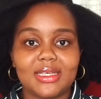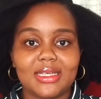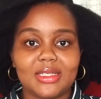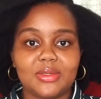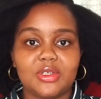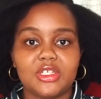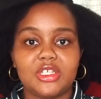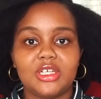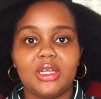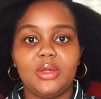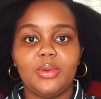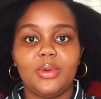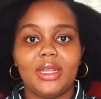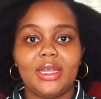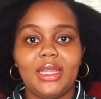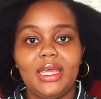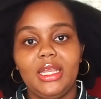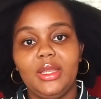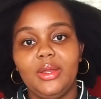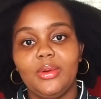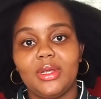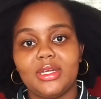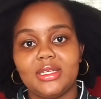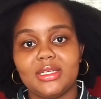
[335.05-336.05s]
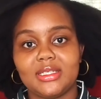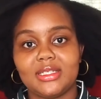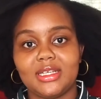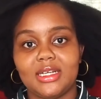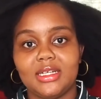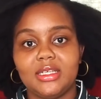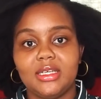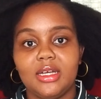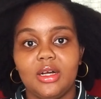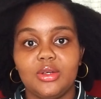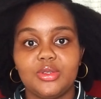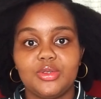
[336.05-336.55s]
especially when anyone is
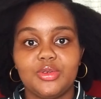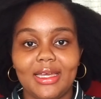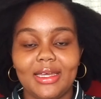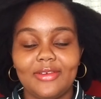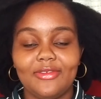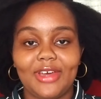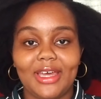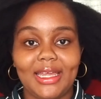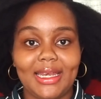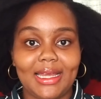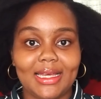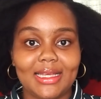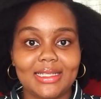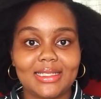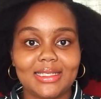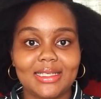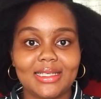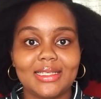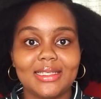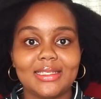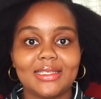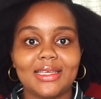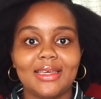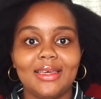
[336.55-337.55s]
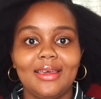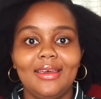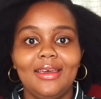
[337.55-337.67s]
starting out with finances,